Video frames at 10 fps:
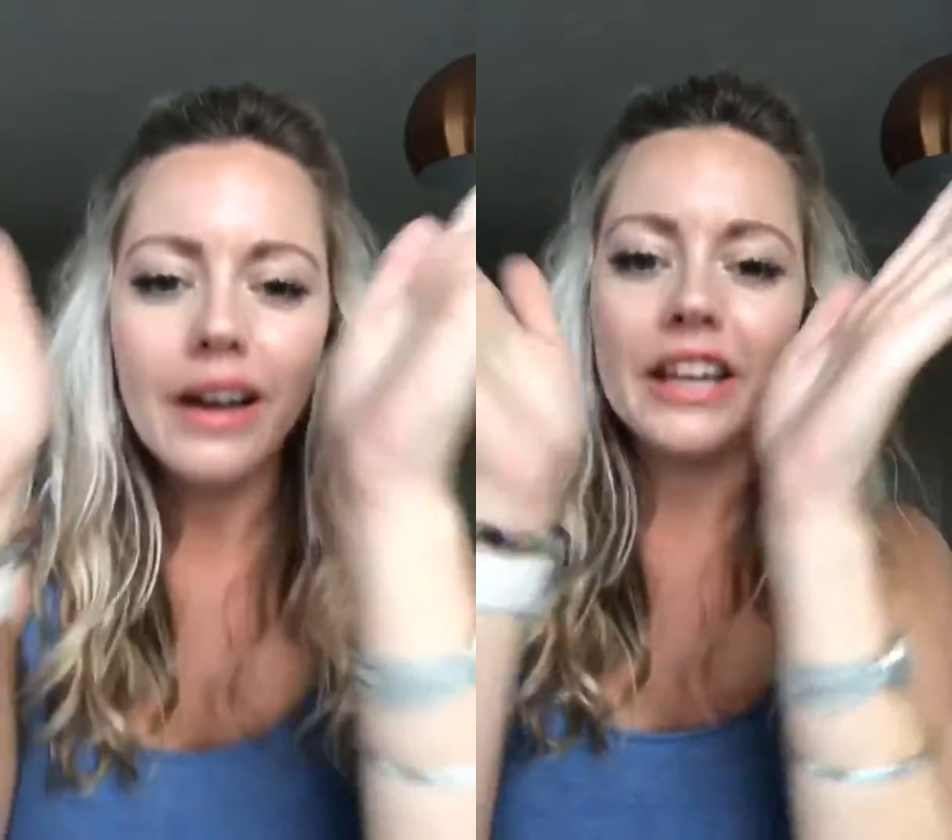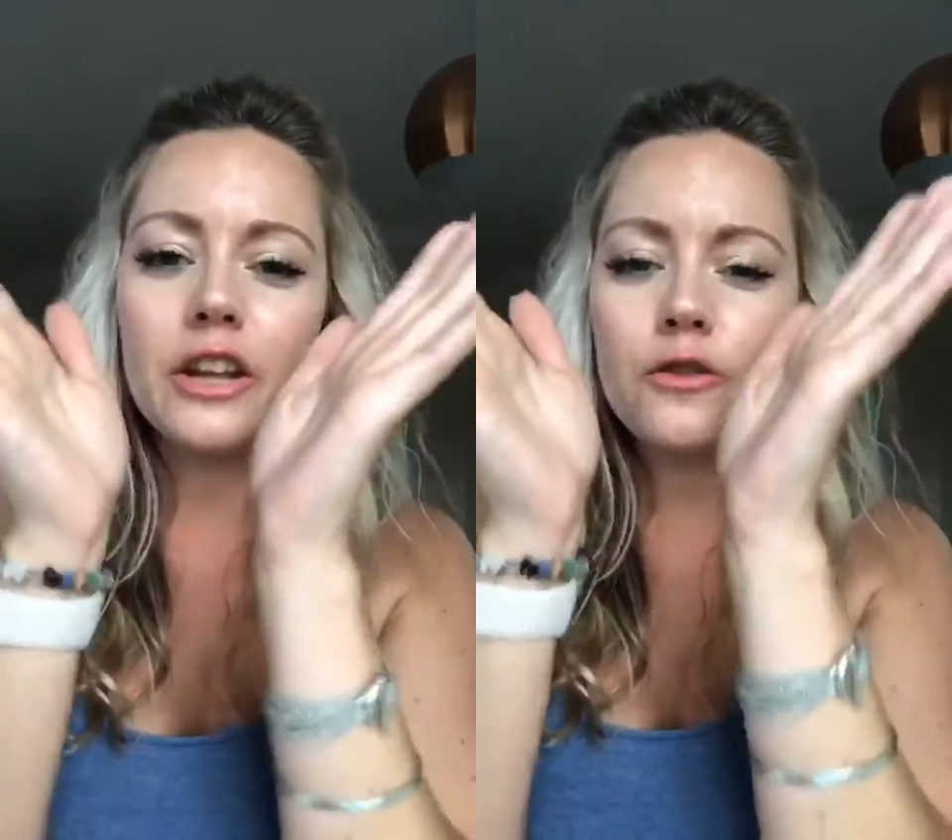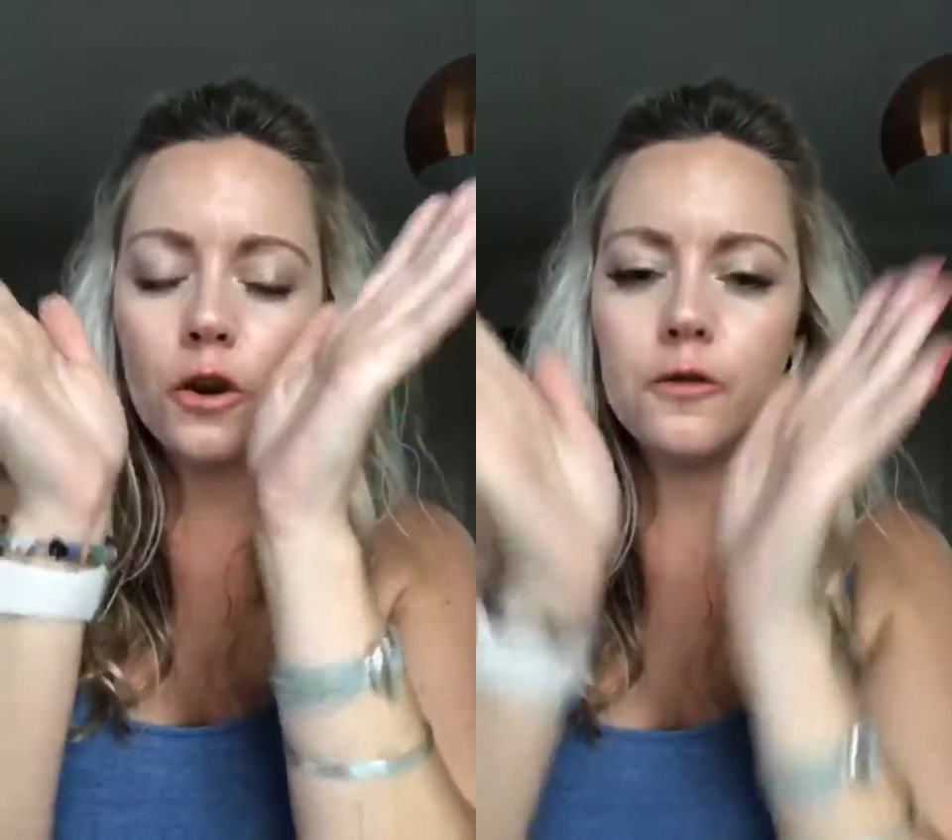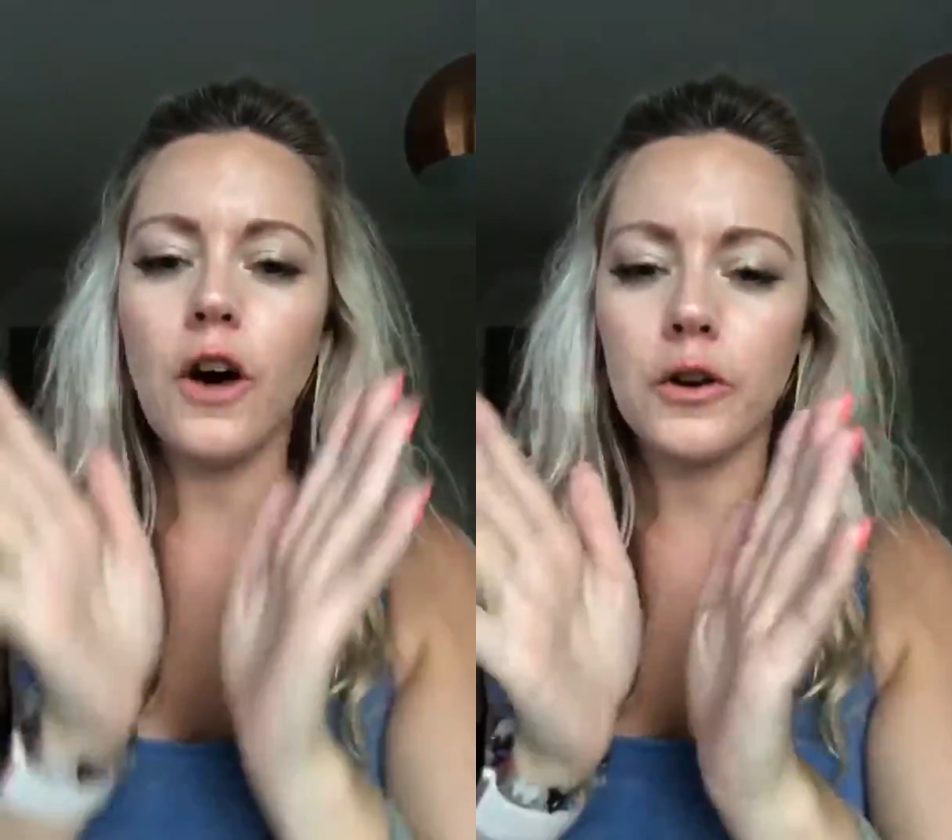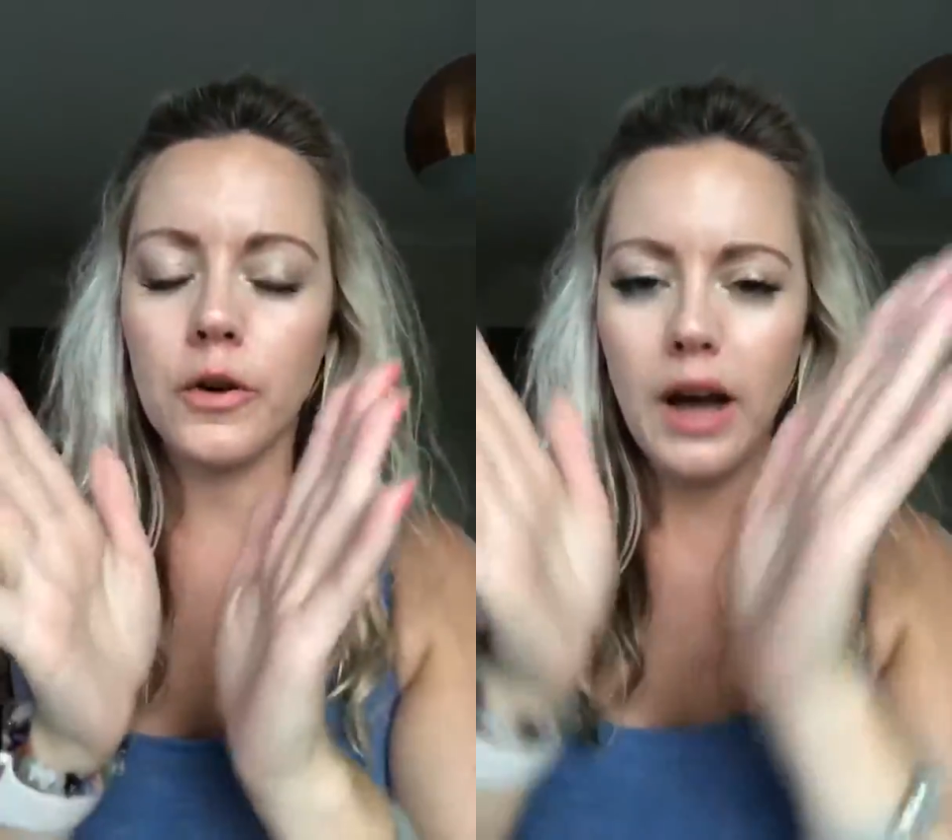you've got a
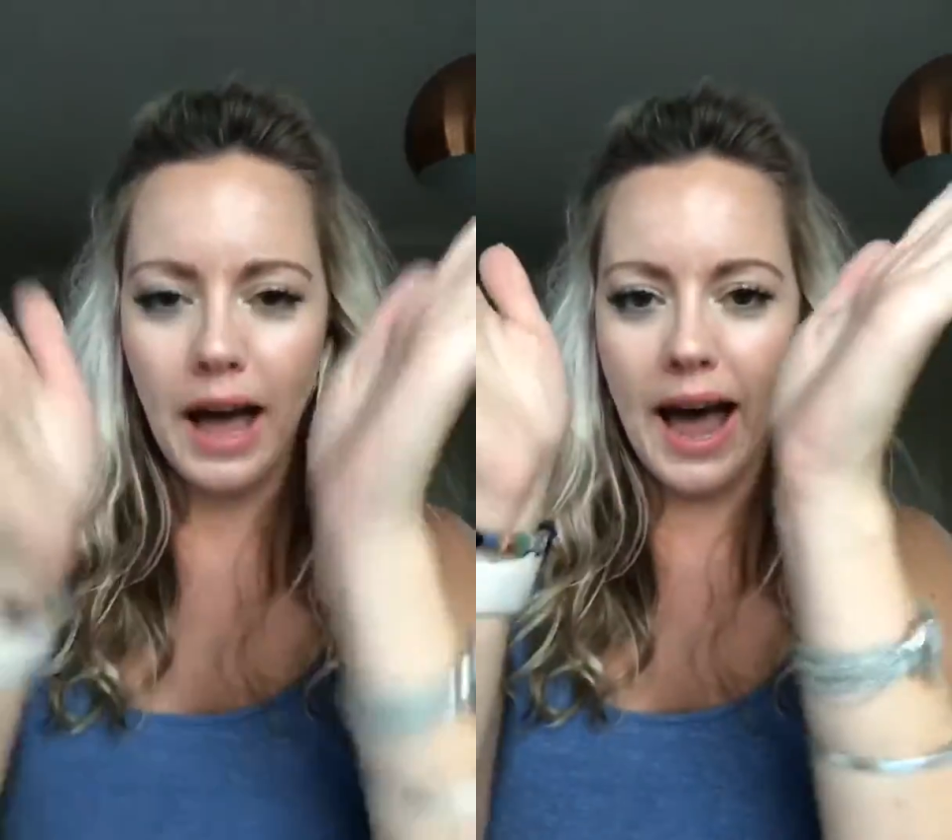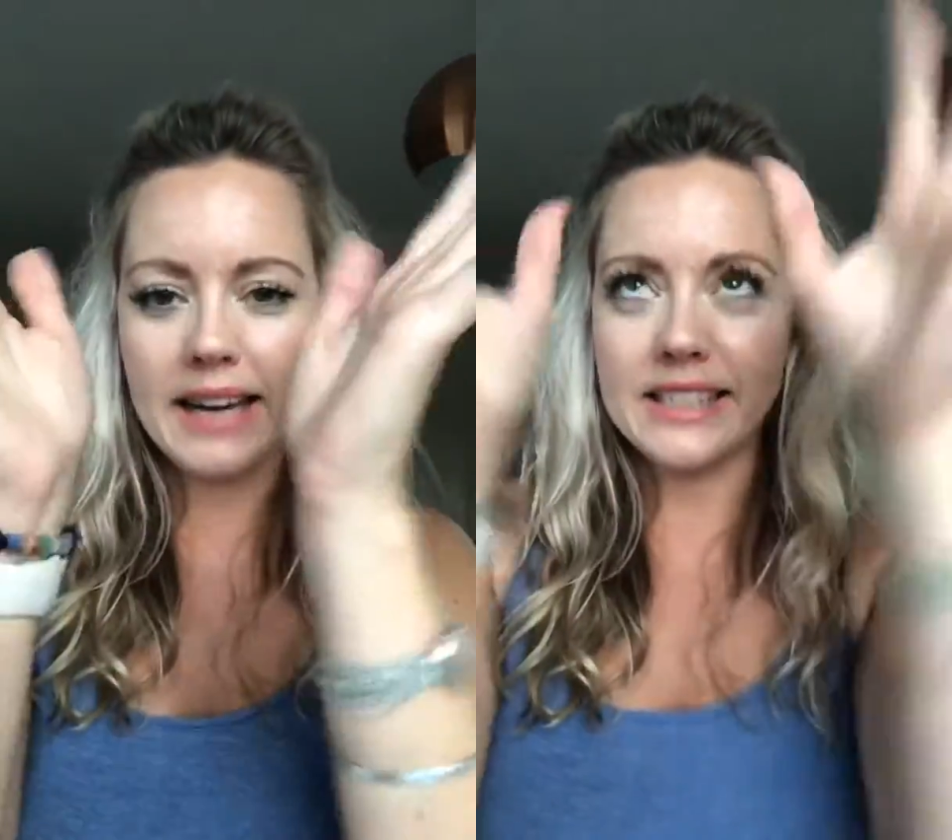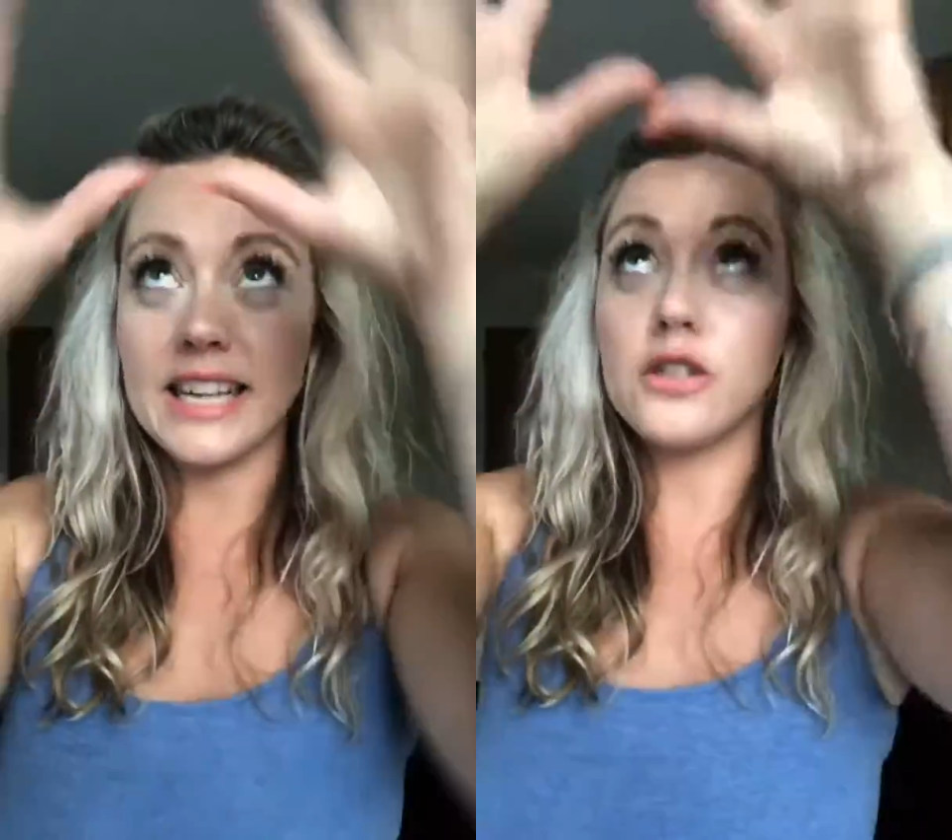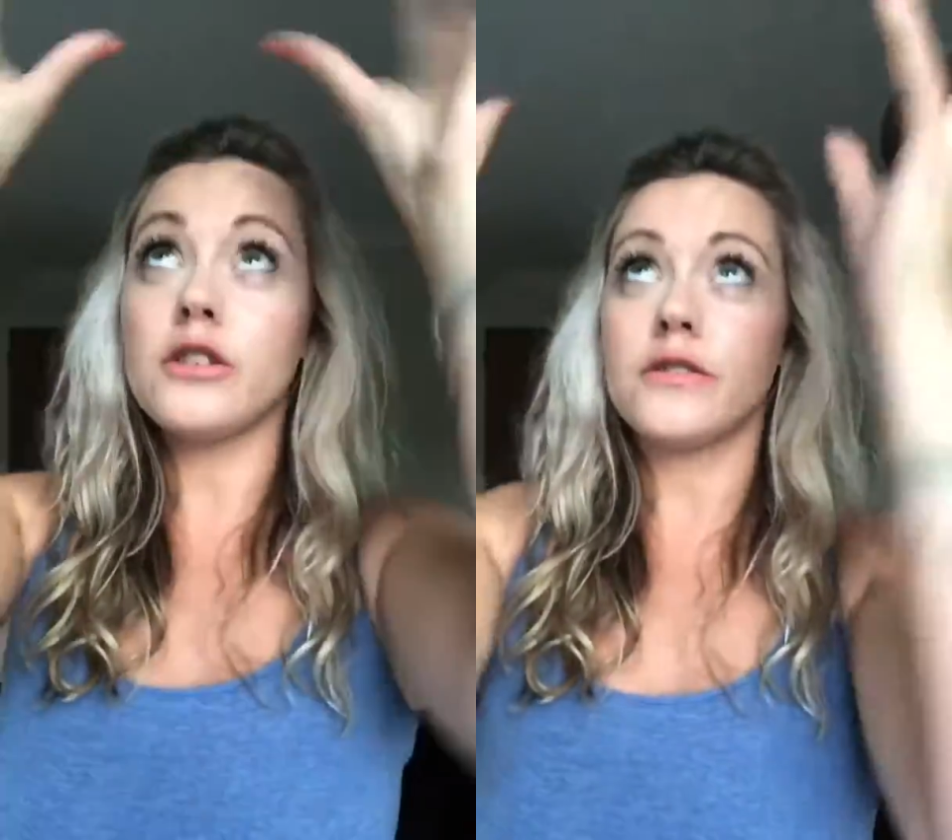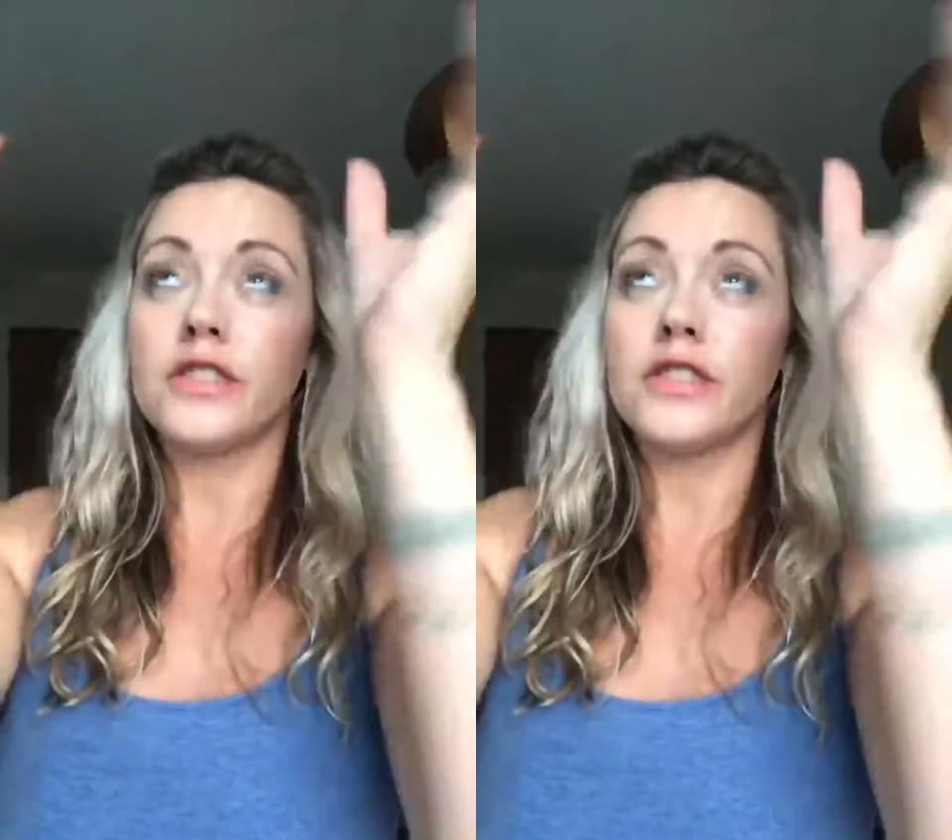funnel and it takes lots of